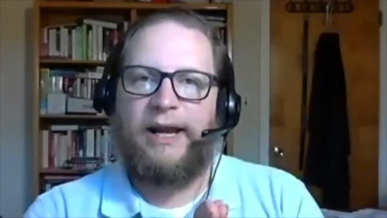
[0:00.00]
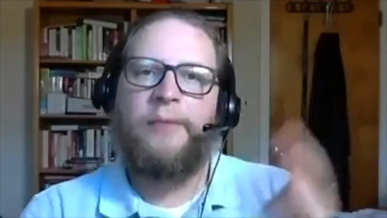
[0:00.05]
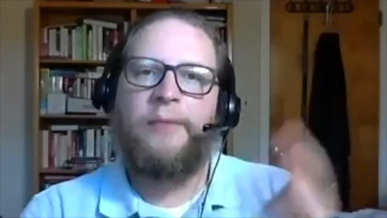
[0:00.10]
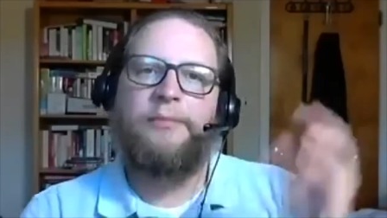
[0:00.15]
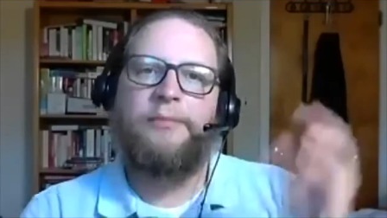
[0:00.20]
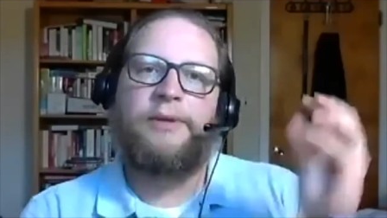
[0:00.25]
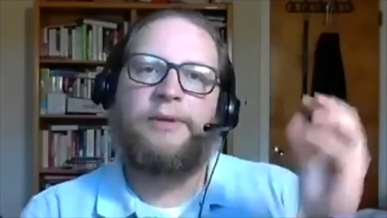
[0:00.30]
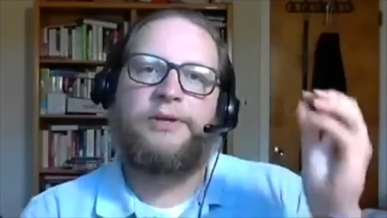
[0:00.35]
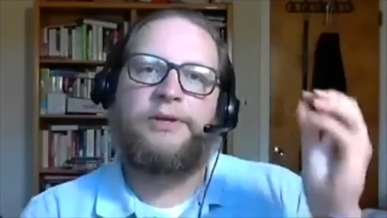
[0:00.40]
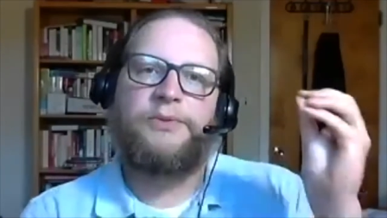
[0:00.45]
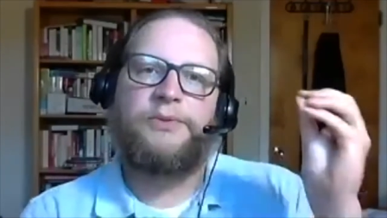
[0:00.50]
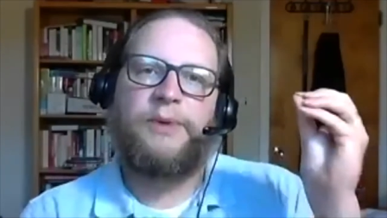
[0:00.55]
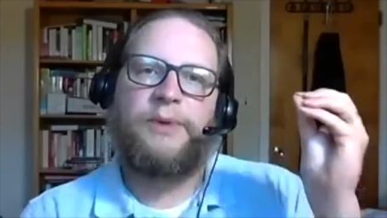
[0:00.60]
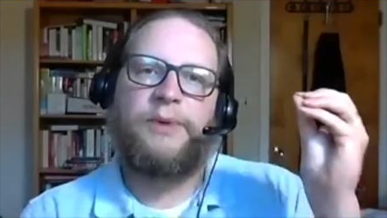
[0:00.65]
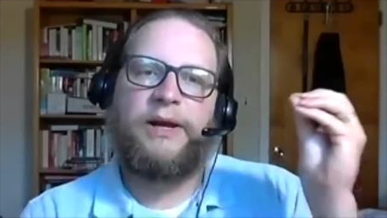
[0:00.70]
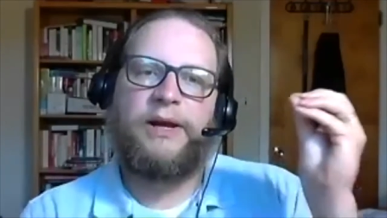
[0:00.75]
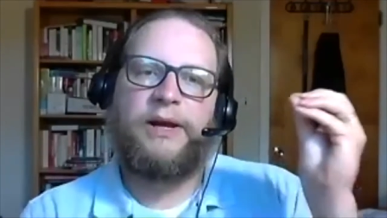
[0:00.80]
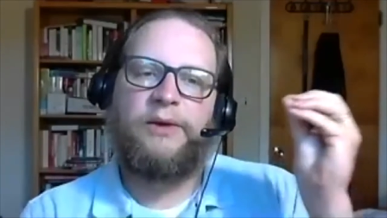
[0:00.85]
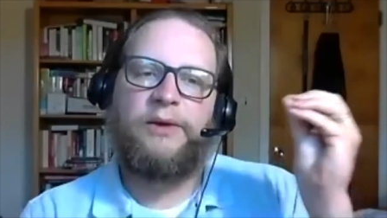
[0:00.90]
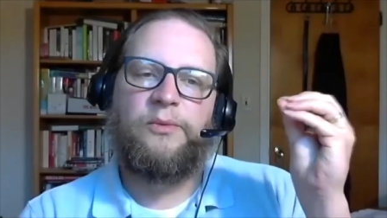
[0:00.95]
between
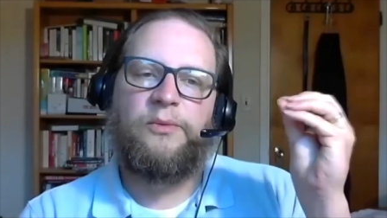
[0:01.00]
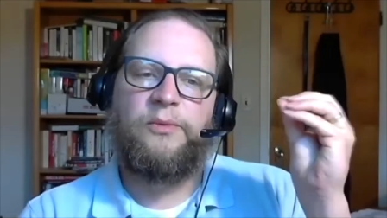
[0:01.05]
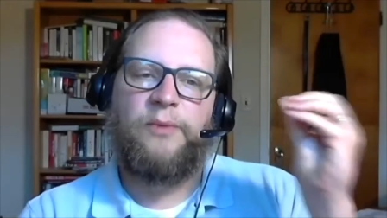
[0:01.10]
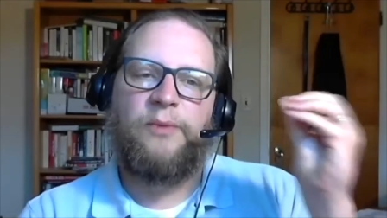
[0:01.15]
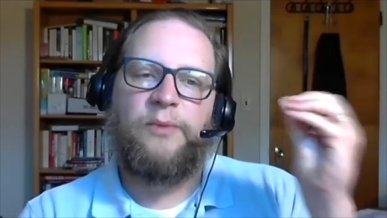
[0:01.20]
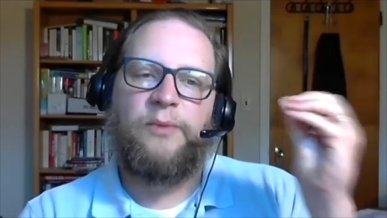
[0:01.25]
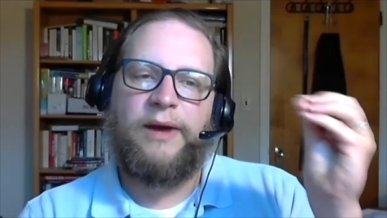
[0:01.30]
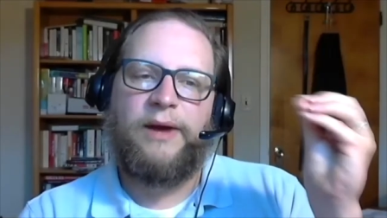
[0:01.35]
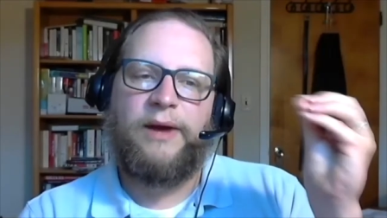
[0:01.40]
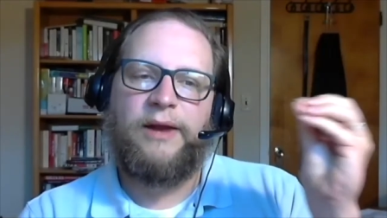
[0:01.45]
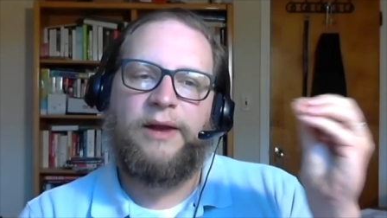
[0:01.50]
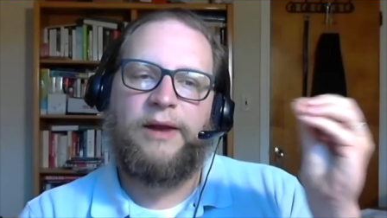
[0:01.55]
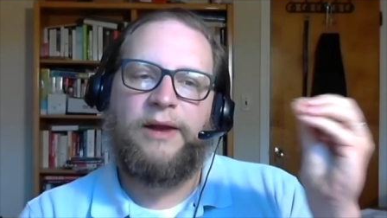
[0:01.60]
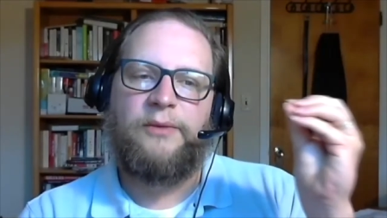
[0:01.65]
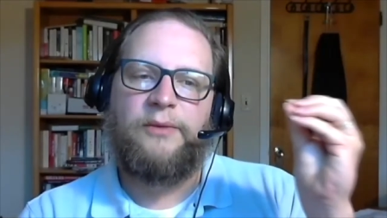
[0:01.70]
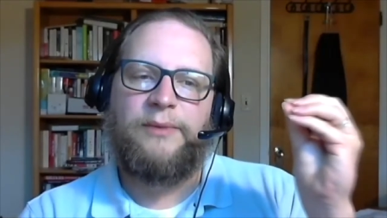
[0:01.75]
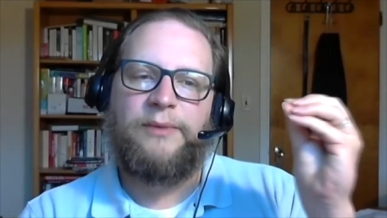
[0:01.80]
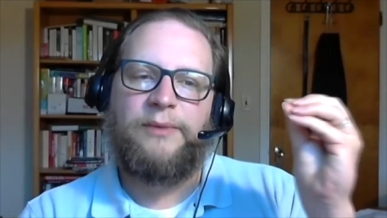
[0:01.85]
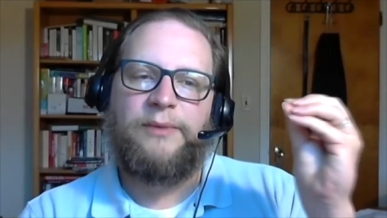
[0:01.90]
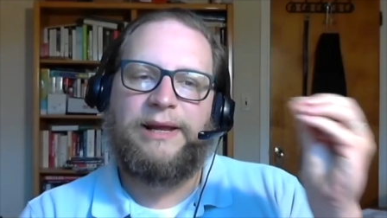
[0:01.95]
when we left
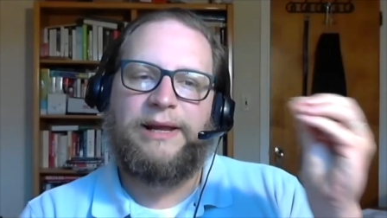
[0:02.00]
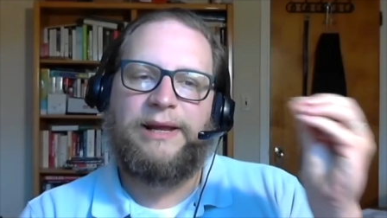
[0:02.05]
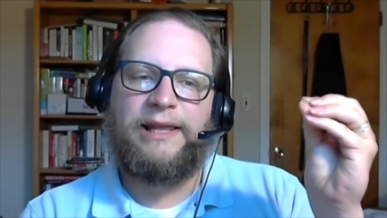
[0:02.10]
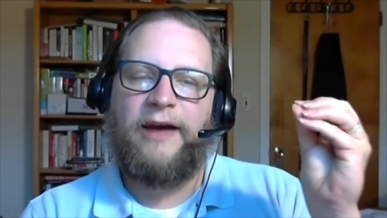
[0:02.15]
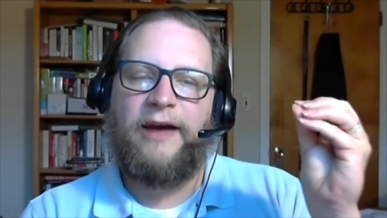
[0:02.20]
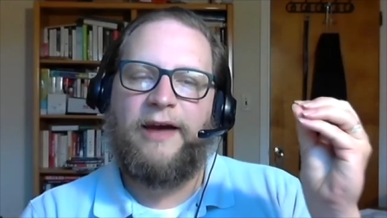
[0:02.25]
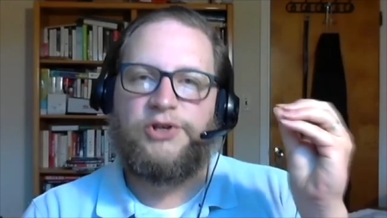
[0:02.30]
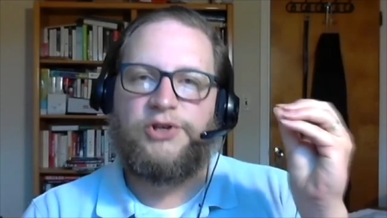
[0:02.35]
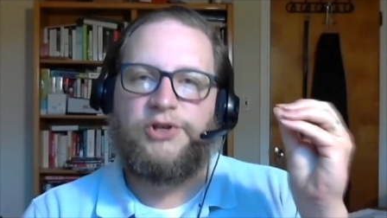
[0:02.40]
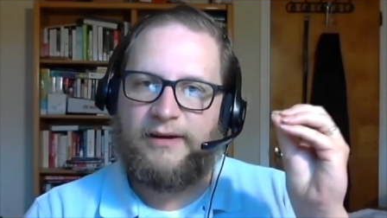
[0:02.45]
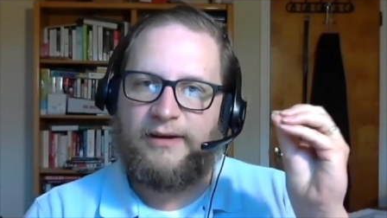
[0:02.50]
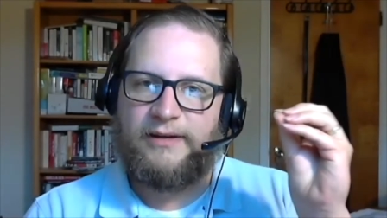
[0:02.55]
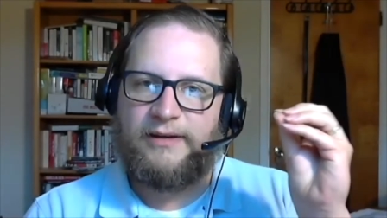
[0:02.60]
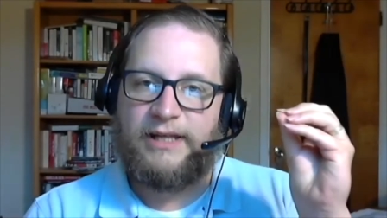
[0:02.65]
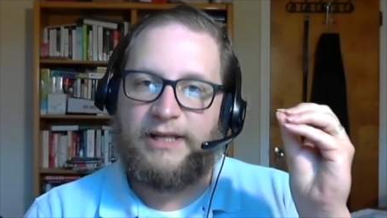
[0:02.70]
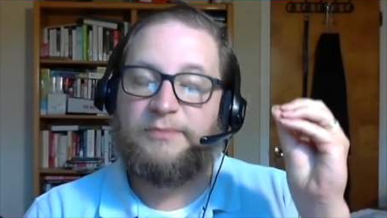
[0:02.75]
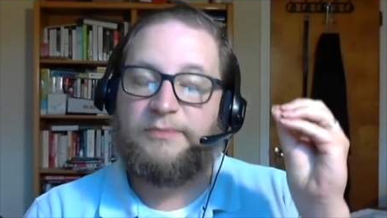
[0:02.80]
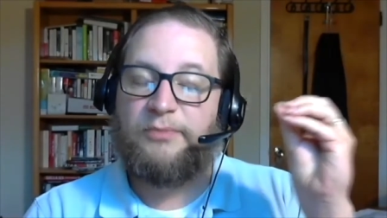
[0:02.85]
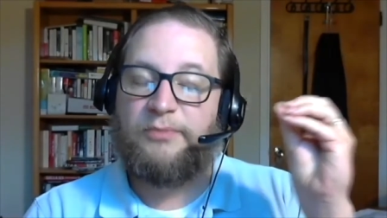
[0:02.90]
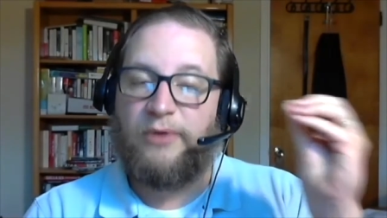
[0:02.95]
Joseph and
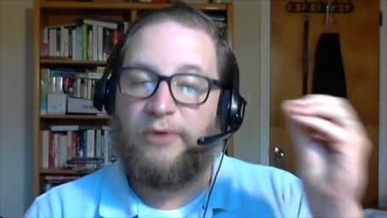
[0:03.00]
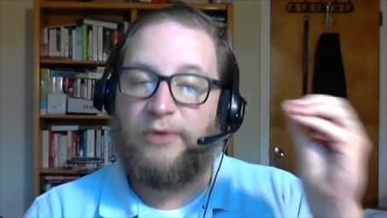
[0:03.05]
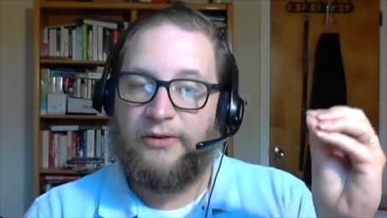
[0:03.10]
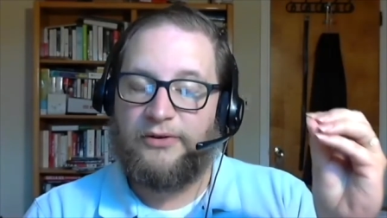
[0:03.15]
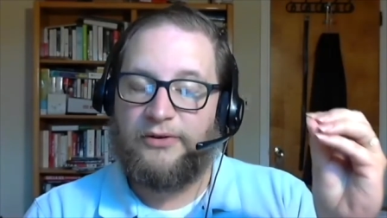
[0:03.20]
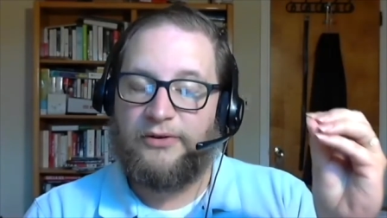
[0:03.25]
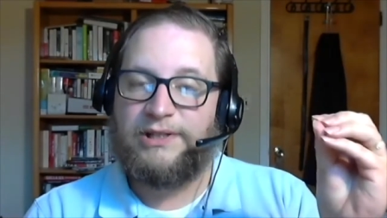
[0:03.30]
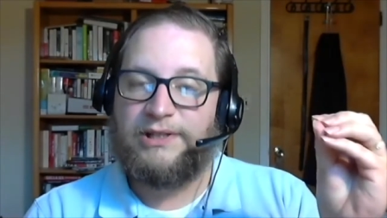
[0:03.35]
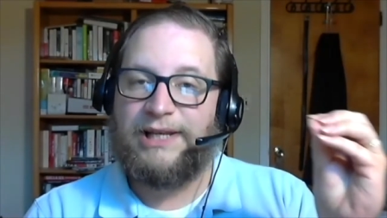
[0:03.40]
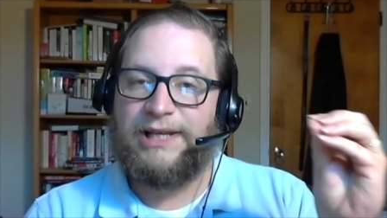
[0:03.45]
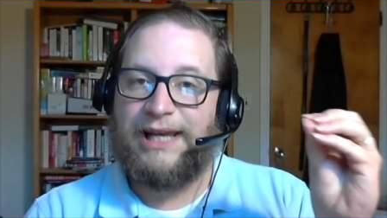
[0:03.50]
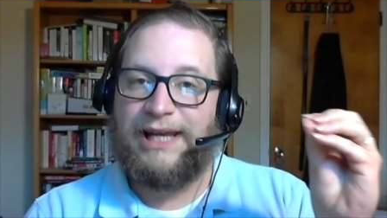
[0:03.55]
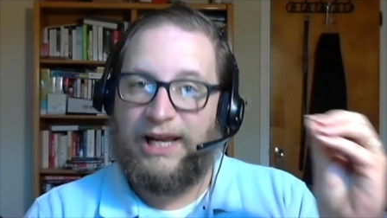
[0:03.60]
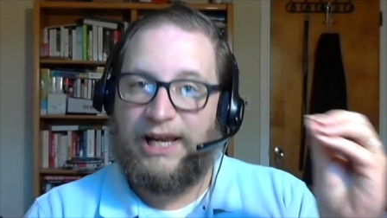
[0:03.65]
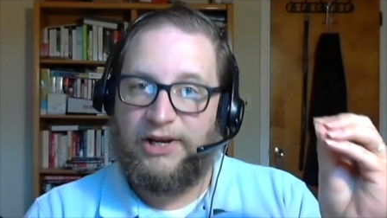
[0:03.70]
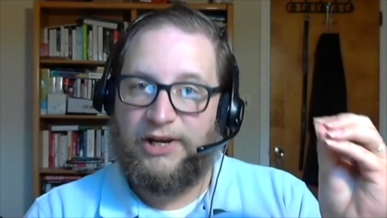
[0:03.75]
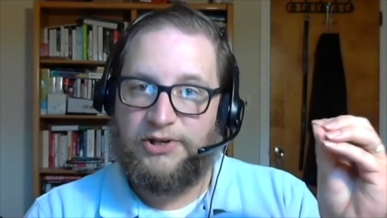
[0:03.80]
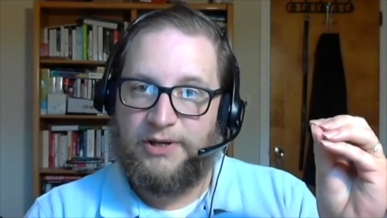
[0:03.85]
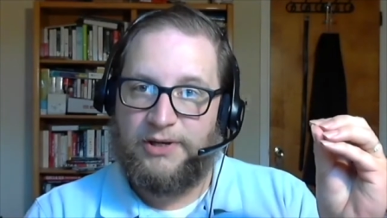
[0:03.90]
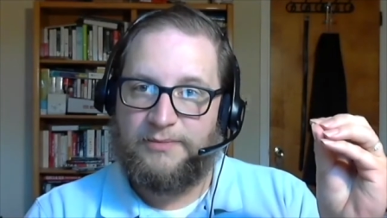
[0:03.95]
his brothers in
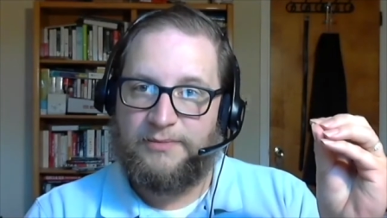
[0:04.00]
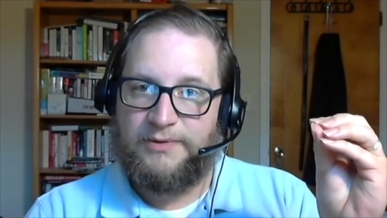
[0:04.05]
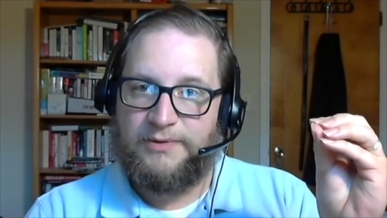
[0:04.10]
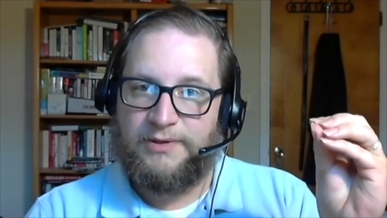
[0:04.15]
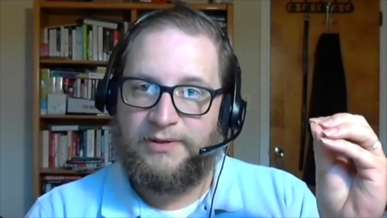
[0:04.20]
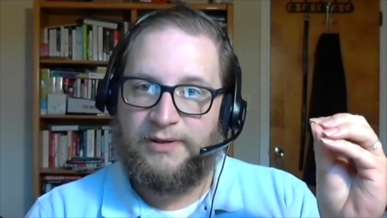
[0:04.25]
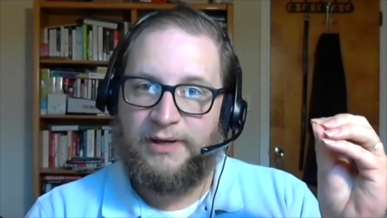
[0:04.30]
Egypt